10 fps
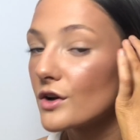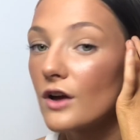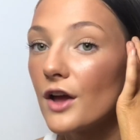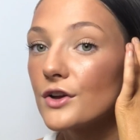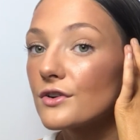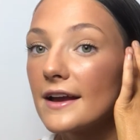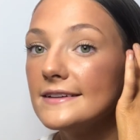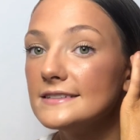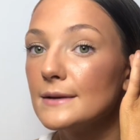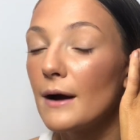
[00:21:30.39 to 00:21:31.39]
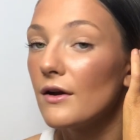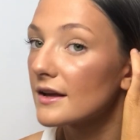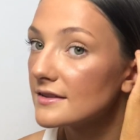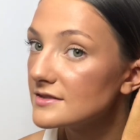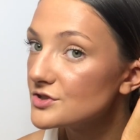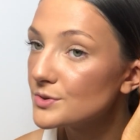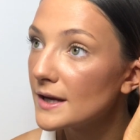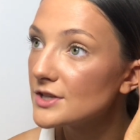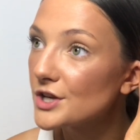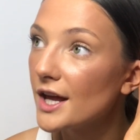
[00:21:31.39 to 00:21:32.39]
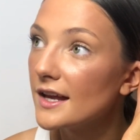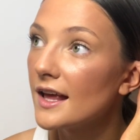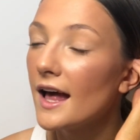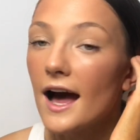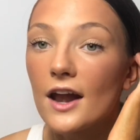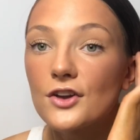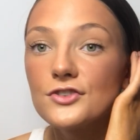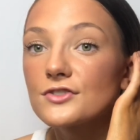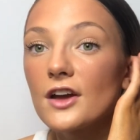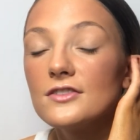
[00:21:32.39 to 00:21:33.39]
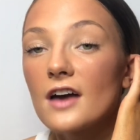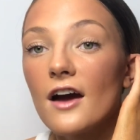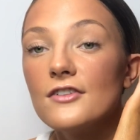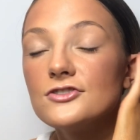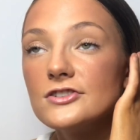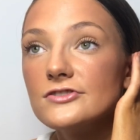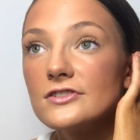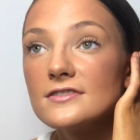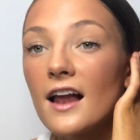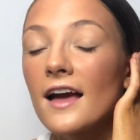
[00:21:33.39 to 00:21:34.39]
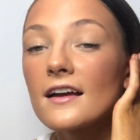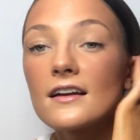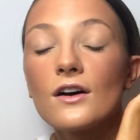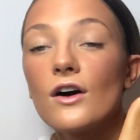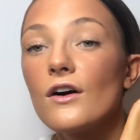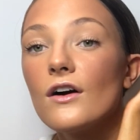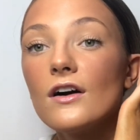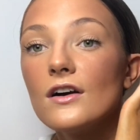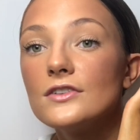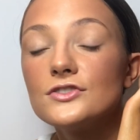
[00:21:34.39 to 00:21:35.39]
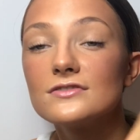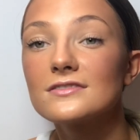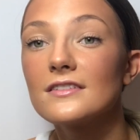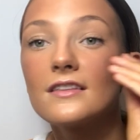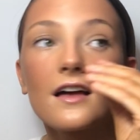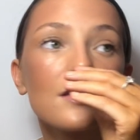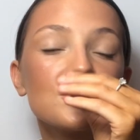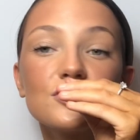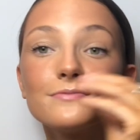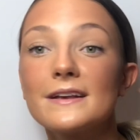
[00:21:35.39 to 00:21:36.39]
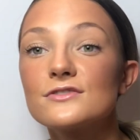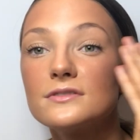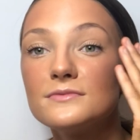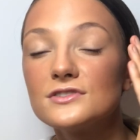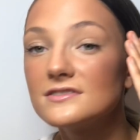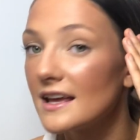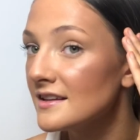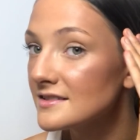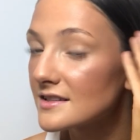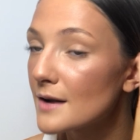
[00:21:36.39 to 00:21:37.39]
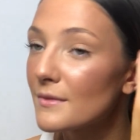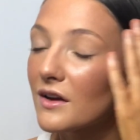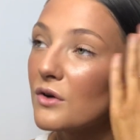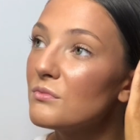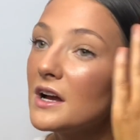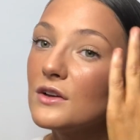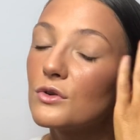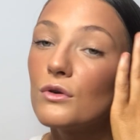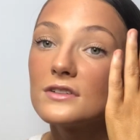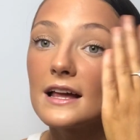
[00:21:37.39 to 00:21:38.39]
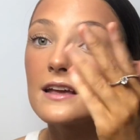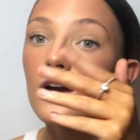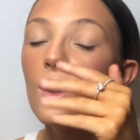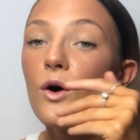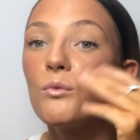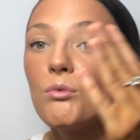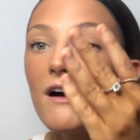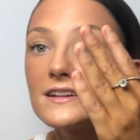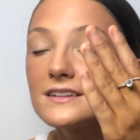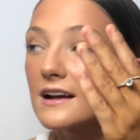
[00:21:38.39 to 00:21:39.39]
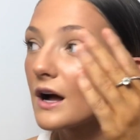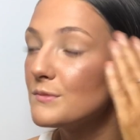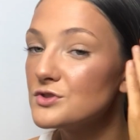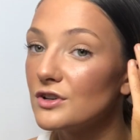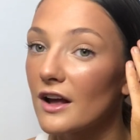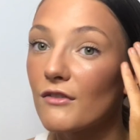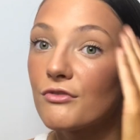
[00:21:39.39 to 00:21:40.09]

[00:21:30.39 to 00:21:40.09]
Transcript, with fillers: going crazy about like a situation, and I'll just go to her and she's just like, she just makes so much sense, and I'm like, oh my god, like why didn't I come to you